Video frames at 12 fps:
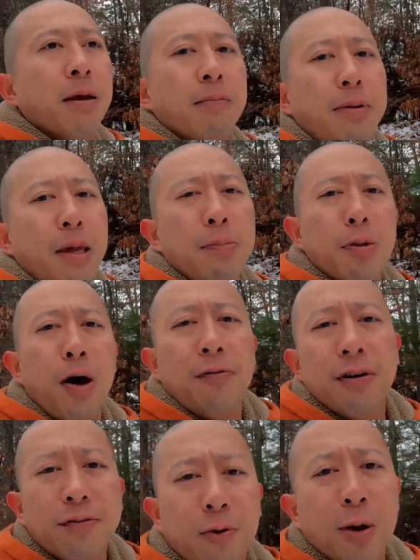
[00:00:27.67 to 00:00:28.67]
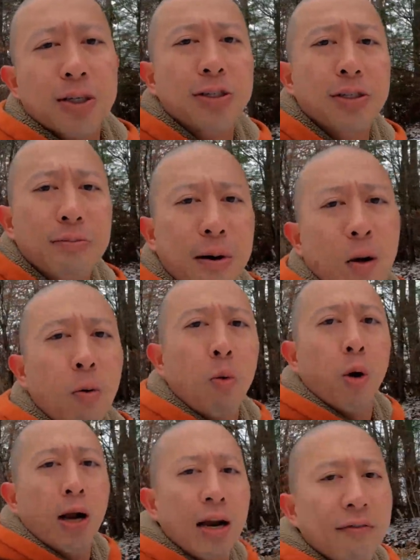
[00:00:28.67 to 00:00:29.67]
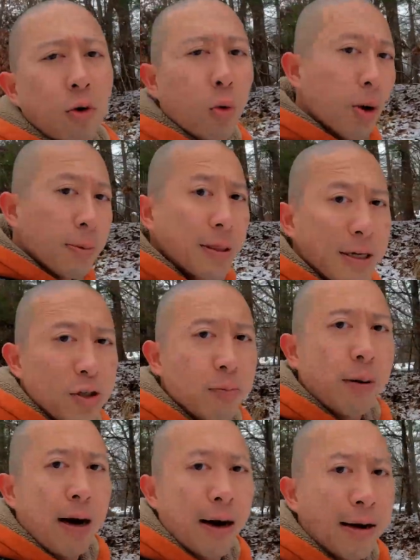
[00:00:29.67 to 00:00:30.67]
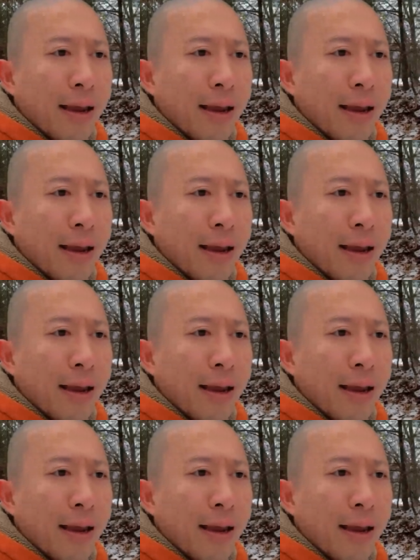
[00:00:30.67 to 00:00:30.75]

People often have questions about what kind of equipment they should buy